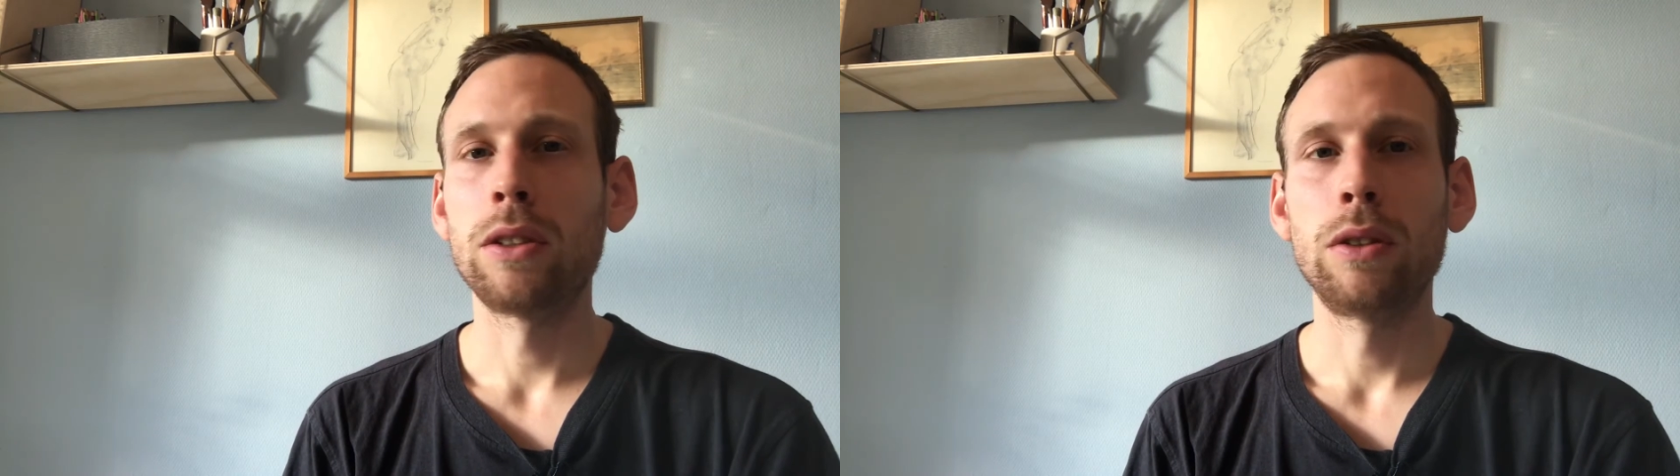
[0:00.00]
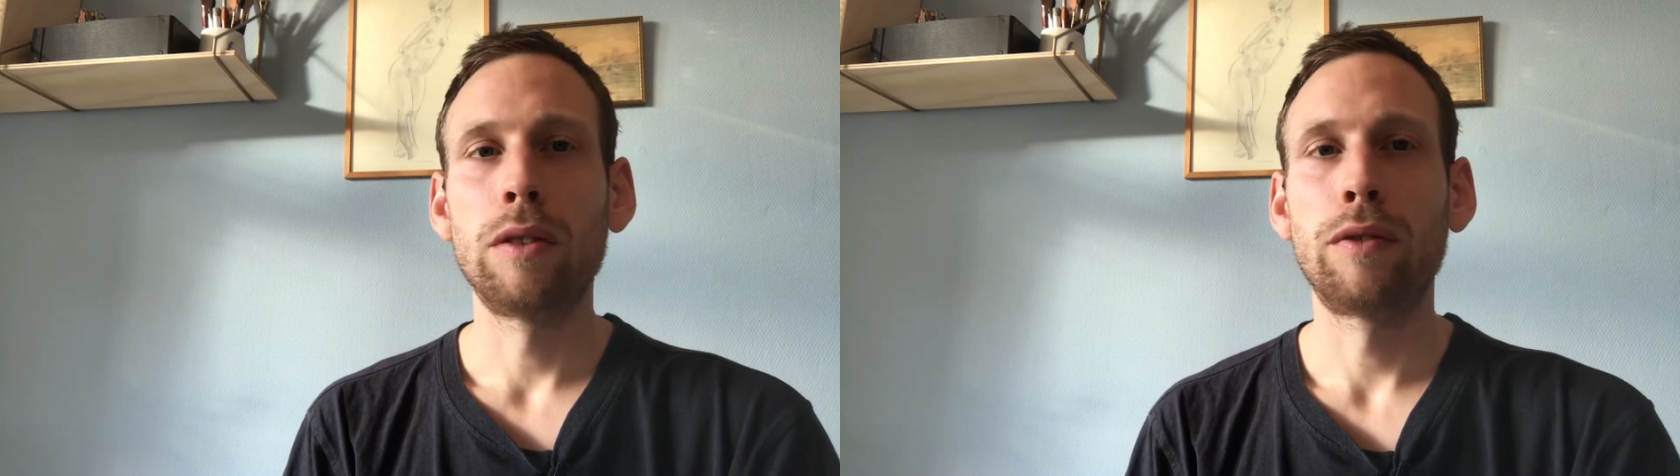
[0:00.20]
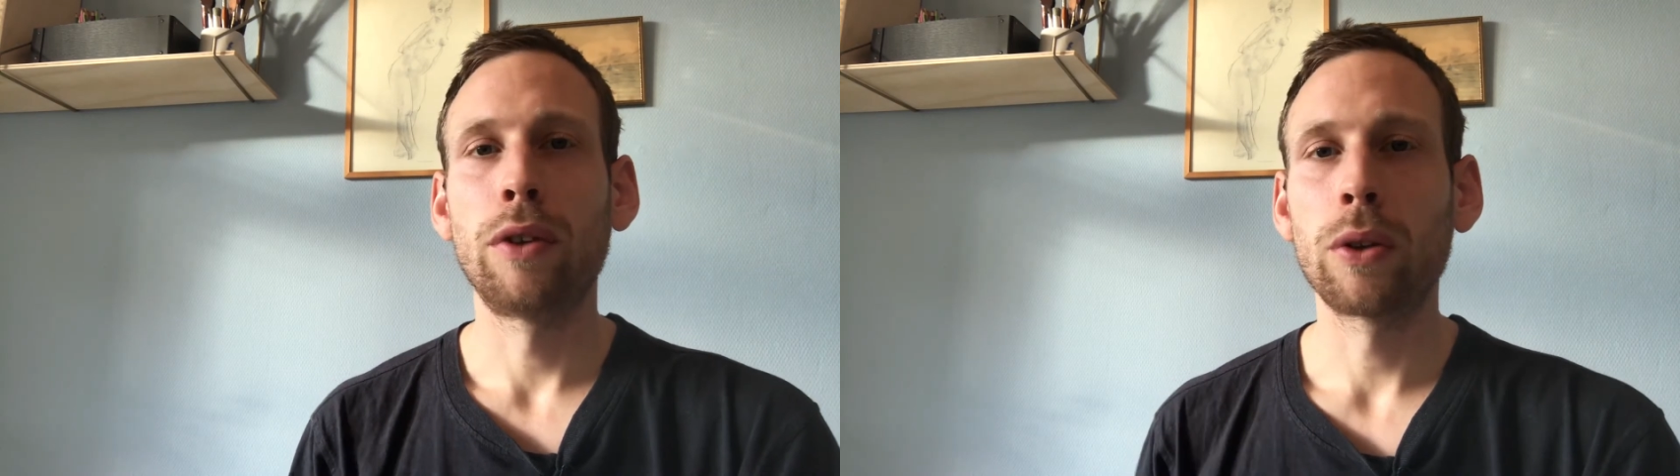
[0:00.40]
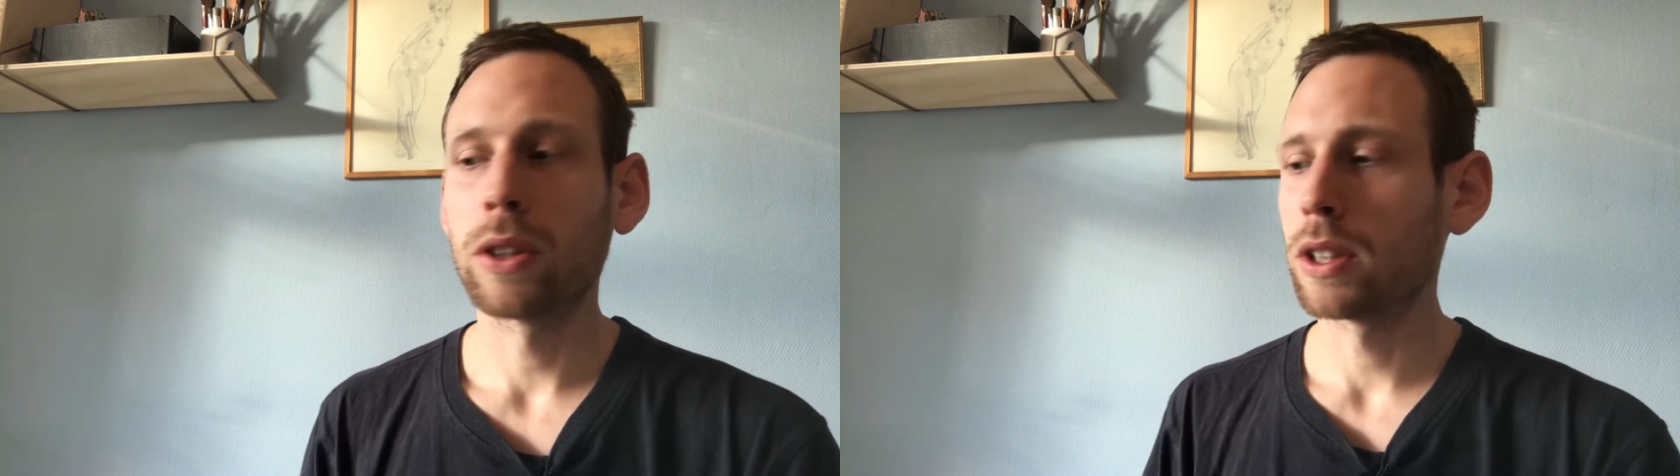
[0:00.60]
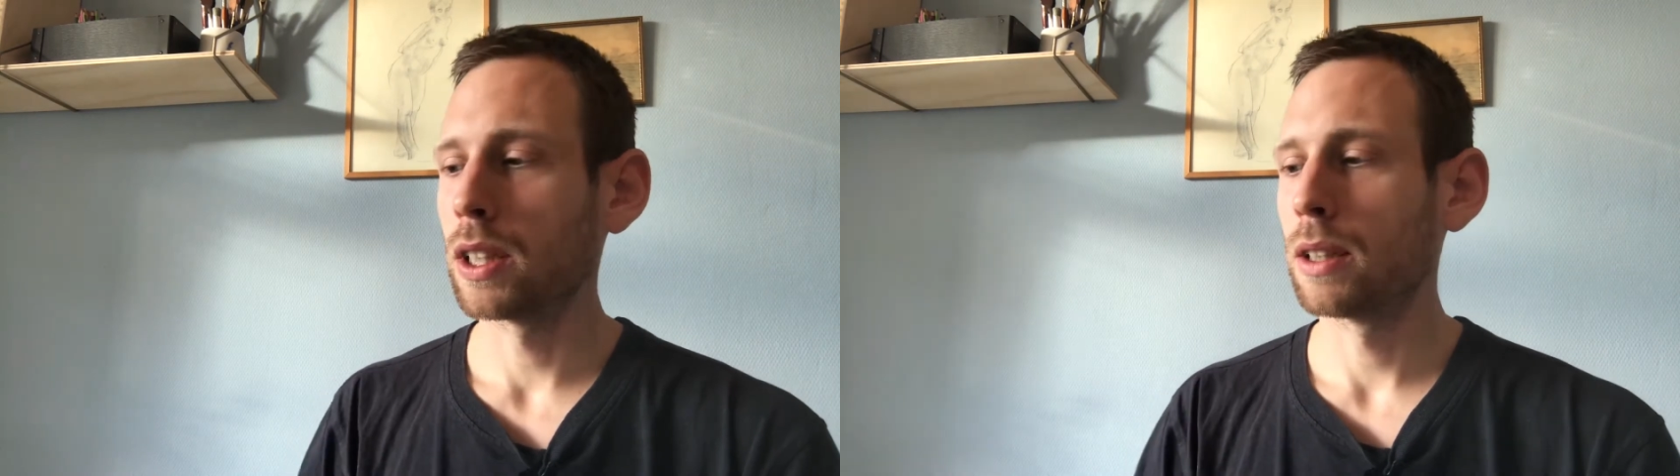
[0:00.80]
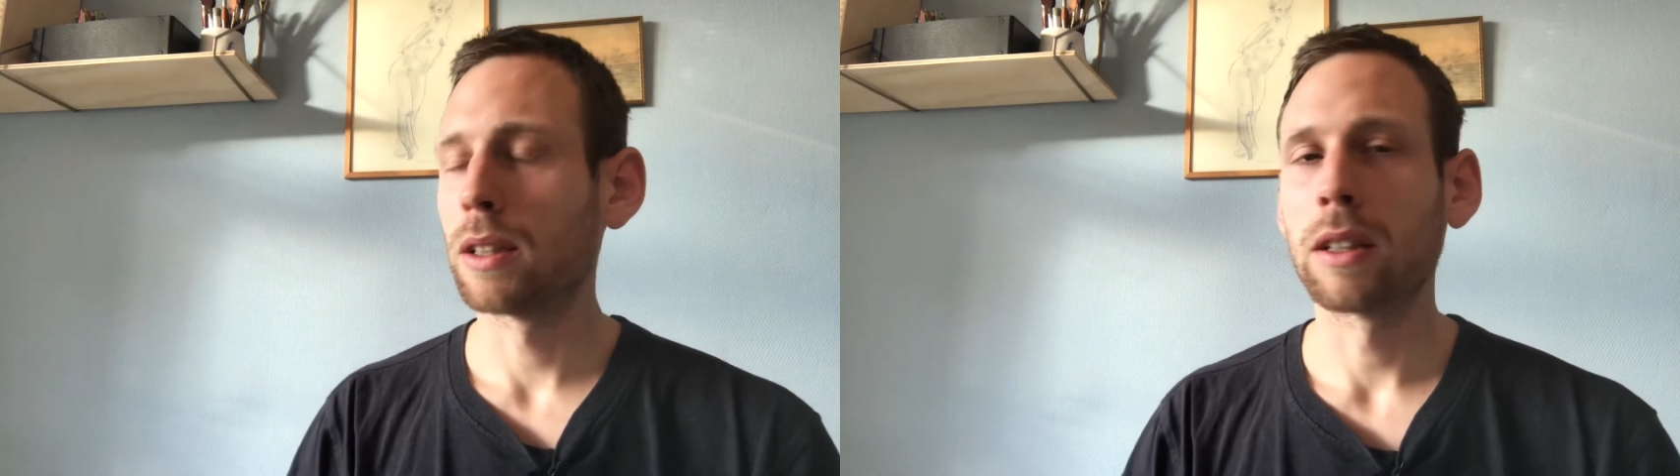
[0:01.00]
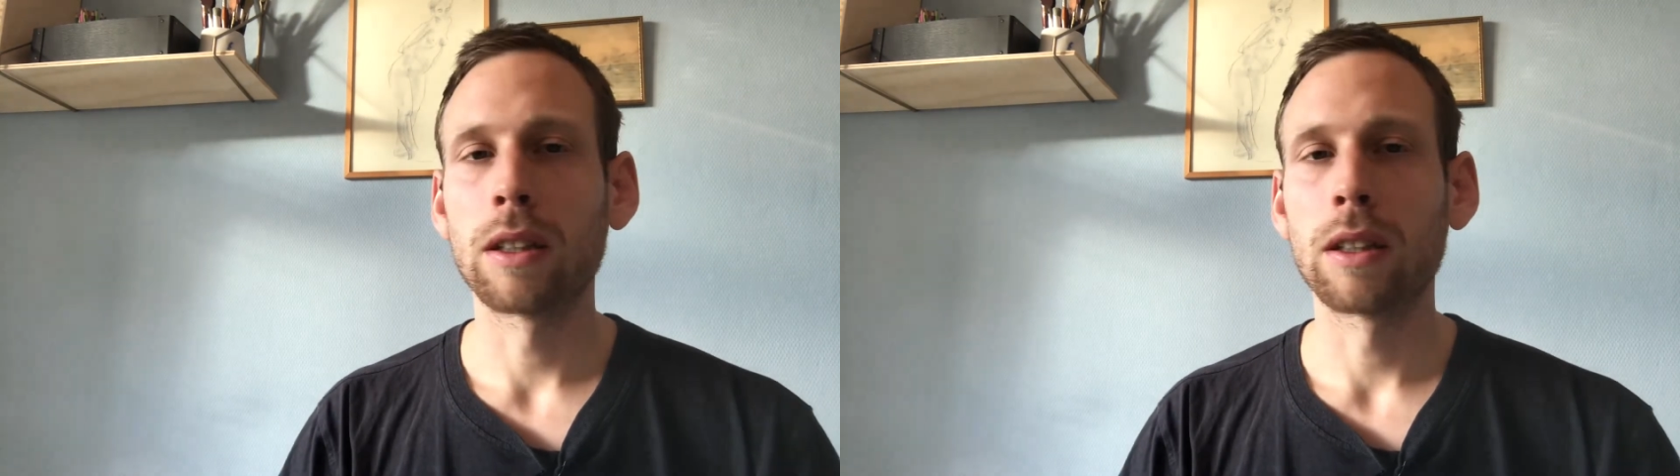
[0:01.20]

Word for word: you're focusing